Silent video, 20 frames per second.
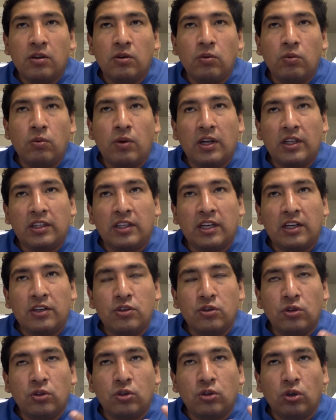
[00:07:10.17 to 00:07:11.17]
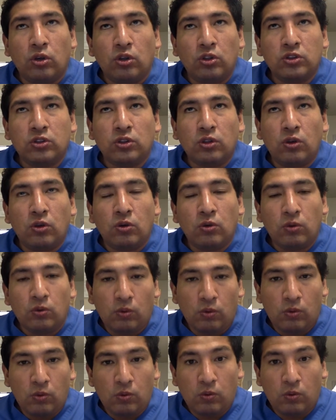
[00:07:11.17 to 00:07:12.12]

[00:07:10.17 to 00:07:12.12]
what are your thoughts on